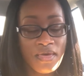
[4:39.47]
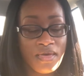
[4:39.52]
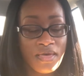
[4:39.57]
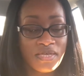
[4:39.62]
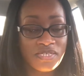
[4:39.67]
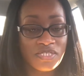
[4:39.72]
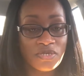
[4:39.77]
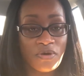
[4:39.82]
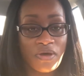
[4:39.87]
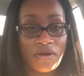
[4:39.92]

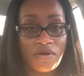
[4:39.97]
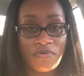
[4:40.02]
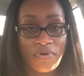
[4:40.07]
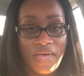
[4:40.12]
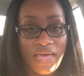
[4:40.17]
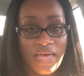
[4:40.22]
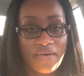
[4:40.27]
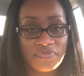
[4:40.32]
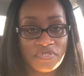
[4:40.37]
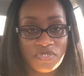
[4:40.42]
so I don't
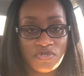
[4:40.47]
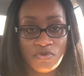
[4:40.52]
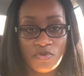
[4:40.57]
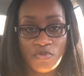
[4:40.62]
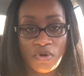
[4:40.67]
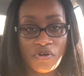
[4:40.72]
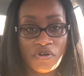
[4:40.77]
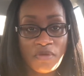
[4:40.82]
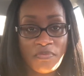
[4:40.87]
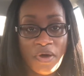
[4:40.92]
have to
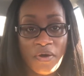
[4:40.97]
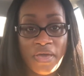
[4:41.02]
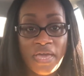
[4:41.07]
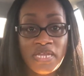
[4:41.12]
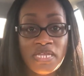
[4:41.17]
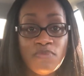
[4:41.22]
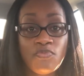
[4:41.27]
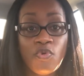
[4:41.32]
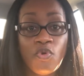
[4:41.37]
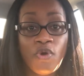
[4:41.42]
worry about
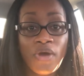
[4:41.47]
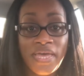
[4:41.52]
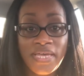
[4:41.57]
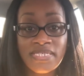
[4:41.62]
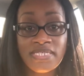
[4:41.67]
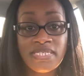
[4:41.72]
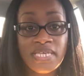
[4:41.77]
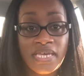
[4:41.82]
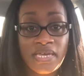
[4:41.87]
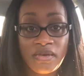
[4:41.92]
any more
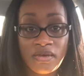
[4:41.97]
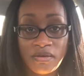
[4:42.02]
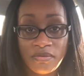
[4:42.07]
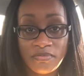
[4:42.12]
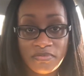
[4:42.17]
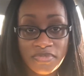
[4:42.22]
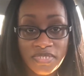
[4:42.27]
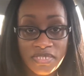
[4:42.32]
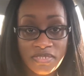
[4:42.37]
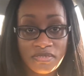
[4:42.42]

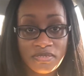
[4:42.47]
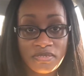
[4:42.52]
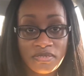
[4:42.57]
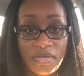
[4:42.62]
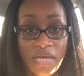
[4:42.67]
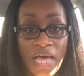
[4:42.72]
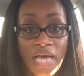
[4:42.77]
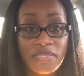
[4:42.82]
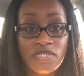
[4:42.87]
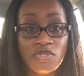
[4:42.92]
exams.
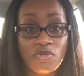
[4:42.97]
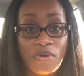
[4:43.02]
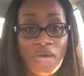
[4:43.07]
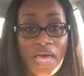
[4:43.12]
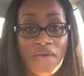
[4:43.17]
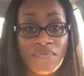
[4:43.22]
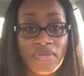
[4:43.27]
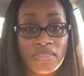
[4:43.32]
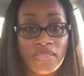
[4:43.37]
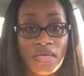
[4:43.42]
I do
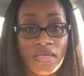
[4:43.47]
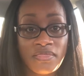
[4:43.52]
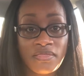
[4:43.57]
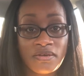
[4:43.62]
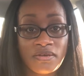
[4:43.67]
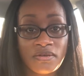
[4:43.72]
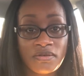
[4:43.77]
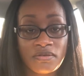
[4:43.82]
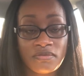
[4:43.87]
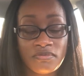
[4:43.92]
have
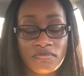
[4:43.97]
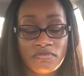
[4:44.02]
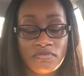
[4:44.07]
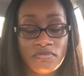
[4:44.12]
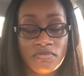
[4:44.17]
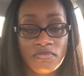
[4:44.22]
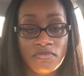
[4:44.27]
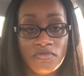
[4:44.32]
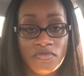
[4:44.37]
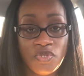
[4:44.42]
another
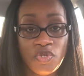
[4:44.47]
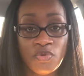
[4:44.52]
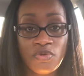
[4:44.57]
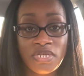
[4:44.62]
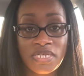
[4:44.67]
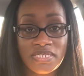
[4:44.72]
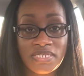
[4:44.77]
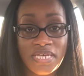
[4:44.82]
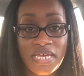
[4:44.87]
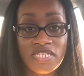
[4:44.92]

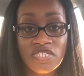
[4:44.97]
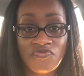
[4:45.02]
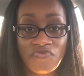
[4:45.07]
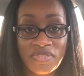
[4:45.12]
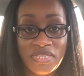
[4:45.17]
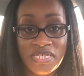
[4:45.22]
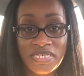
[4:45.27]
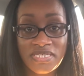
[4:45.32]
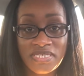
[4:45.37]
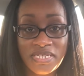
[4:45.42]
unit test for
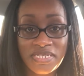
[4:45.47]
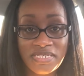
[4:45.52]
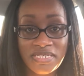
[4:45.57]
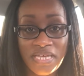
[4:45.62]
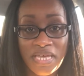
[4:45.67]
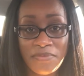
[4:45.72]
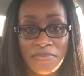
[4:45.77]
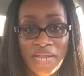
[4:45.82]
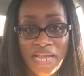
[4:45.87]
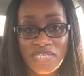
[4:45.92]
this
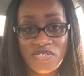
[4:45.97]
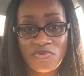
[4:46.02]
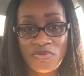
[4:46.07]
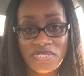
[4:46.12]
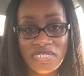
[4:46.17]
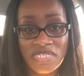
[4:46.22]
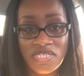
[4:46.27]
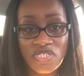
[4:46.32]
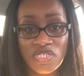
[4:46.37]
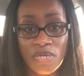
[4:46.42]
exam, but that's on
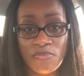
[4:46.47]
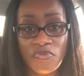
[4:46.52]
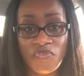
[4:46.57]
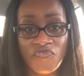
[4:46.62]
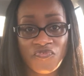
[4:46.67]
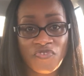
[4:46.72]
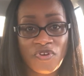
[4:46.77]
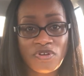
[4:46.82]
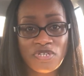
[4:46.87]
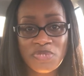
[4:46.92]
December
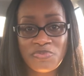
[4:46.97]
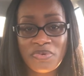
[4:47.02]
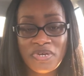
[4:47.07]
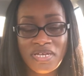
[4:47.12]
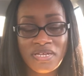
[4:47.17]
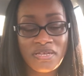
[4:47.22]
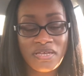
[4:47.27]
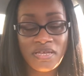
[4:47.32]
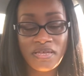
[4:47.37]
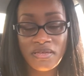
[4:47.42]
1st,
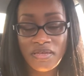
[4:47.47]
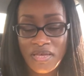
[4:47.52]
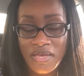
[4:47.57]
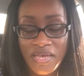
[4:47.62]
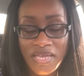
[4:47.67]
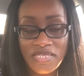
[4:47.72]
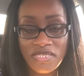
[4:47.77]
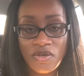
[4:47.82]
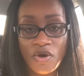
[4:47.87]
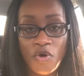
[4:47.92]
but
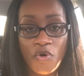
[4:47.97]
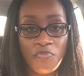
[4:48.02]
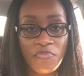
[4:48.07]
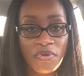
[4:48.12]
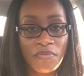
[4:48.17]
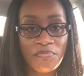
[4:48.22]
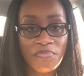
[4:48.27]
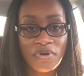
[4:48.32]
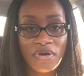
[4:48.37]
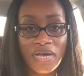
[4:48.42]
it's
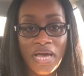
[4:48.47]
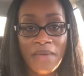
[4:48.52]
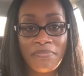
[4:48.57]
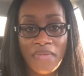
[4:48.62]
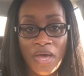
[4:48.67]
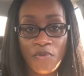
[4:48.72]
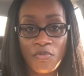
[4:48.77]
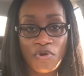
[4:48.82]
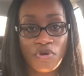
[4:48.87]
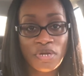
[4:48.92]
open book. I'm
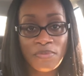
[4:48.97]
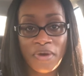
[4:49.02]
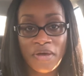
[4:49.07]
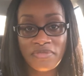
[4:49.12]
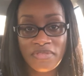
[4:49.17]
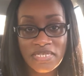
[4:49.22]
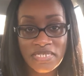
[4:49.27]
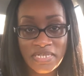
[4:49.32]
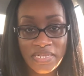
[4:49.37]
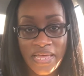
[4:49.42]
not worried
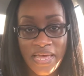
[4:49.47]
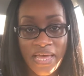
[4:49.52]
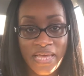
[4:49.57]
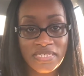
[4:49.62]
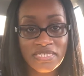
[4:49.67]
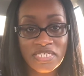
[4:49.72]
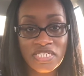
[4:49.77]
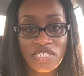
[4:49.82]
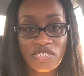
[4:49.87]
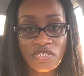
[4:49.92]
about this
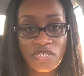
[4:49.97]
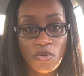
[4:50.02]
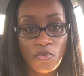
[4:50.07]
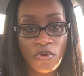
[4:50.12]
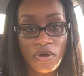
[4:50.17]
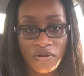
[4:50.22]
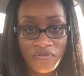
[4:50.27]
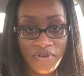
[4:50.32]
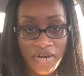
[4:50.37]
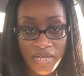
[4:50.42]
class. It's just a
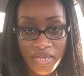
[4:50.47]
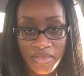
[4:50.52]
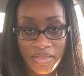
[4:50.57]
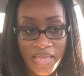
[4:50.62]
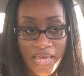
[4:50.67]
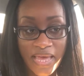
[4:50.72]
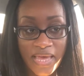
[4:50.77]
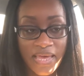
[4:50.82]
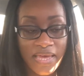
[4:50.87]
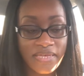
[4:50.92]
one credit
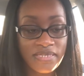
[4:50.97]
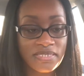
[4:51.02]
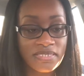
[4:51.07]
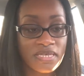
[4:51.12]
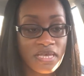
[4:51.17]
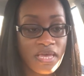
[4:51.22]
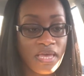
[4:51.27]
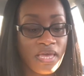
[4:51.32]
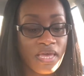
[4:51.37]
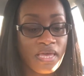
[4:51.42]
class
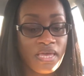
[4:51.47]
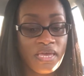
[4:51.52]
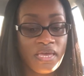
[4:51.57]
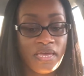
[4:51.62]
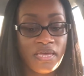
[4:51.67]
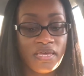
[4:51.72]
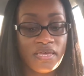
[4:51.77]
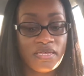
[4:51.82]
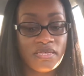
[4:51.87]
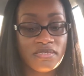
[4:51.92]

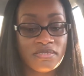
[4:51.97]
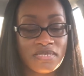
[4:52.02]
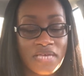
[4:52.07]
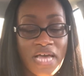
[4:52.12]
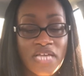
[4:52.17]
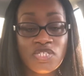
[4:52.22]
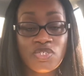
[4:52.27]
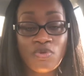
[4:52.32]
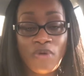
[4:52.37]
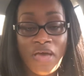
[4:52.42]
and
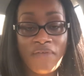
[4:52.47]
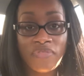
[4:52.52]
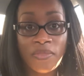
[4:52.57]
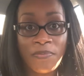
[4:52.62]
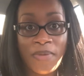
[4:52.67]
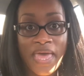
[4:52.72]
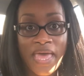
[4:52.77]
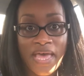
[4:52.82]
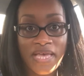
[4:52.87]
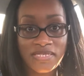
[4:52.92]
I do have to
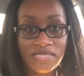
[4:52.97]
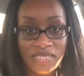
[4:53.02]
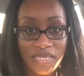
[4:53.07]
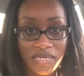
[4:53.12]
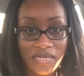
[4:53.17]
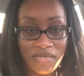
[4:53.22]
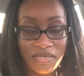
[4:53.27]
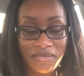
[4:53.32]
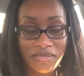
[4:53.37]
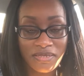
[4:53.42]
pass
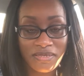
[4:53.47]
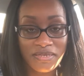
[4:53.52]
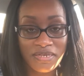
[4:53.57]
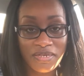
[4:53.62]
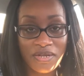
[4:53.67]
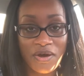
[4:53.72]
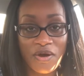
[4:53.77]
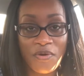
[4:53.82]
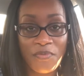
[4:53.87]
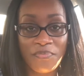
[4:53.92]
it, you
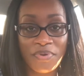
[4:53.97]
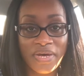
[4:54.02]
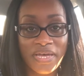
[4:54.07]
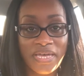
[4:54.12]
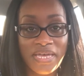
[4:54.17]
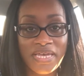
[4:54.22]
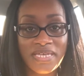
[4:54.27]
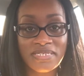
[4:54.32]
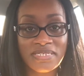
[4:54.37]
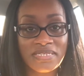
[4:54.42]
know, but
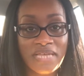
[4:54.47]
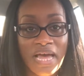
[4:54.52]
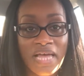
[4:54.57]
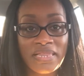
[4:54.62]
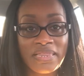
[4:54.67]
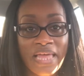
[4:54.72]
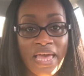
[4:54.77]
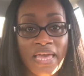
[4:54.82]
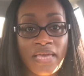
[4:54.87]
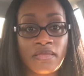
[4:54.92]
it's
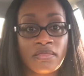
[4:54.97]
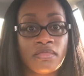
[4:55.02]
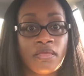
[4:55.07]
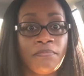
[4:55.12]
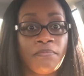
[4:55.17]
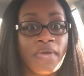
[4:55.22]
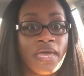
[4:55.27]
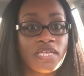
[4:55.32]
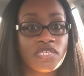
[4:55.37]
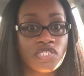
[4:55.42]
not like the
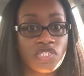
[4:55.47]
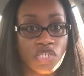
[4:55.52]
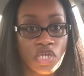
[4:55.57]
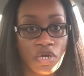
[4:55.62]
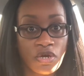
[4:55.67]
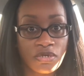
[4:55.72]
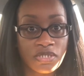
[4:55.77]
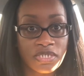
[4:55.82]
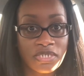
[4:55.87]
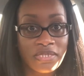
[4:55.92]
med
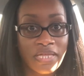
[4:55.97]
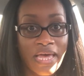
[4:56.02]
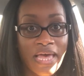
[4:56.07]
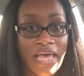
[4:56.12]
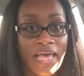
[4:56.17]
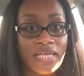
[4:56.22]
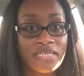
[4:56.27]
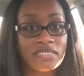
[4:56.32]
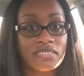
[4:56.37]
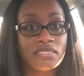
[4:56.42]
surg
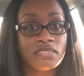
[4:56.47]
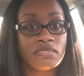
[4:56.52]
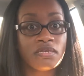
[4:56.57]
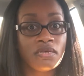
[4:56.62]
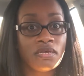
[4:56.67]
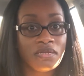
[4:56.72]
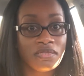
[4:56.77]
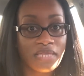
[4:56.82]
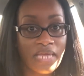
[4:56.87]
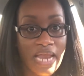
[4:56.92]
class
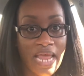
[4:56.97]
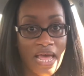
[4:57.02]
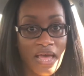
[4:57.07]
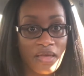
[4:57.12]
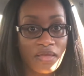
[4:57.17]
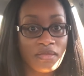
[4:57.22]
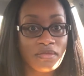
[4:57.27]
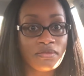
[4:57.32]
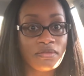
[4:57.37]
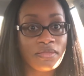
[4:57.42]
that
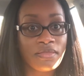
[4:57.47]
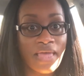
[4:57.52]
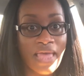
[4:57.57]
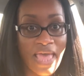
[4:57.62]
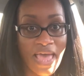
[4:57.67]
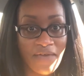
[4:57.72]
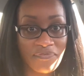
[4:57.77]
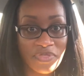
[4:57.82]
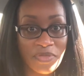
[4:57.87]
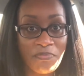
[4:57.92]
I
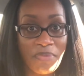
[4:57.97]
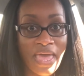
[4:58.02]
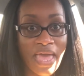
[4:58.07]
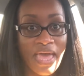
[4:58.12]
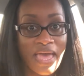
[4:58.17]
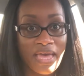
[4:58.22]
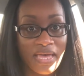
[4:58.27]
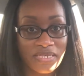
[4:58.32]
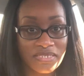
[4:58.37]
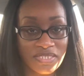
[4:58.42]
have to
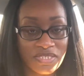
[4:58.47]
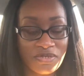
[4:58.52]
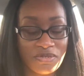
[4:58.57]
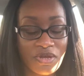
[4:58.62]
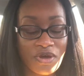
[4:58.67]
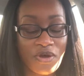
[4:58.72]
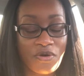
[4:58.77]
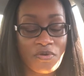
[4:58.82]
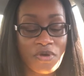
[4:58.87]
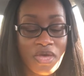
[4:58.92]
pass, you
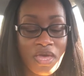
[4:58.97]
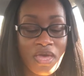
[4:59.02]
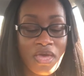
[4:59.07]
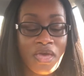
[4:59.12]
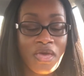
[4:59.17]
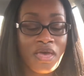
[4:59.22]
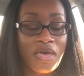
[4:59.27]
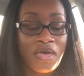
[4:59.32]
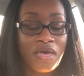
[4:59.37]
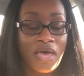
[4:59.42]
know.
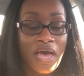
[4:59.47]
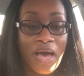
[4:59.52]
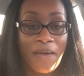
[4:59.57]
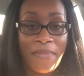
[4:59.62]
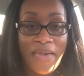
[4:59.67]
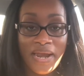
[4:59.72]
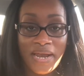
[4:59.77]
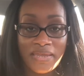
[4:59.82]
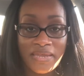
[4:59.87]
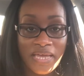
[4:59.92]
I'm
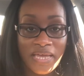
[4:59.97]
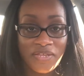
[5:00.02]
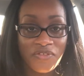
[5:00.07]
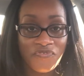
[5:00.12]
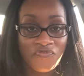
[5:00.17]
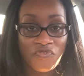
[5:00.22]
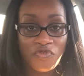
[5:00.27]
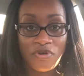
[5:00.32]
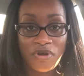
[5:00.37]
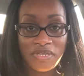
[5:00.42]
at a
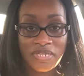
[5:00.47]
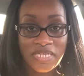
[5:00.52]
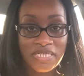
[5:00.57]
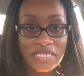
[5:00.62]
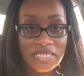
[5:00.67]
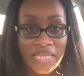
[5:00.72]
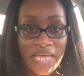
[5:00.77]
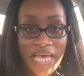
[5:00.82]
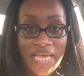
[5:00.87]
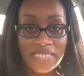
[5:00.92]
94 in this
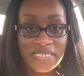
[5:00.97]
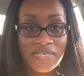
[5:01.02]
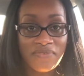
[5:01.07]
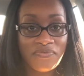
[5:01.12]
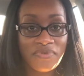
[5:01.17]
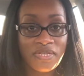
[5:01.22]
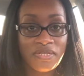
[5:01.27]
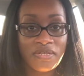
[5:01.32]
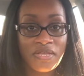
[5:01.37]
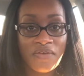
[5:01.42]
class,
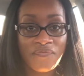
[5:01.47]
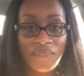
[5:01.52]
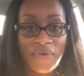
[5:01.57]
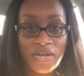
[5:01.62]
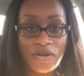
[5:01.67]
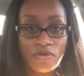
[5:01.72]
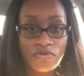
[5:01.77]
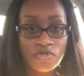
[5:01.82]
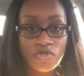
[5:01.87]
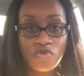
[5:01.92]
even if I
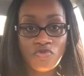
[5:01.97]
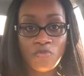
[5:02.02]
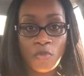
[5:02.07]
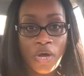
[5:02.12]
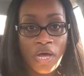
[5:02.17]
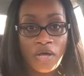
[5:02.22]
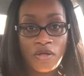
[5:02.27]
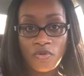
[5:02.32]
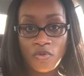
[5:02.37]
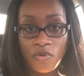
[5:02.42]
don't do
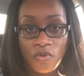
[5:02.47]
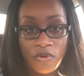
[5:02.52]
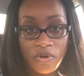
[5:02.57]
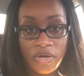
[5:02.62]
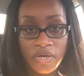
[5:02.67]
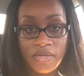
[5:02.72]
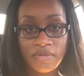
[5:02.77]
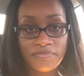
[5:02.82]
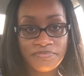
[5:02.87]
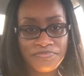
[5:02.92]
well
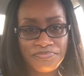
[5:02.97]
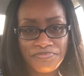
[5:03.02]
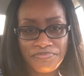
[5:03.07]
on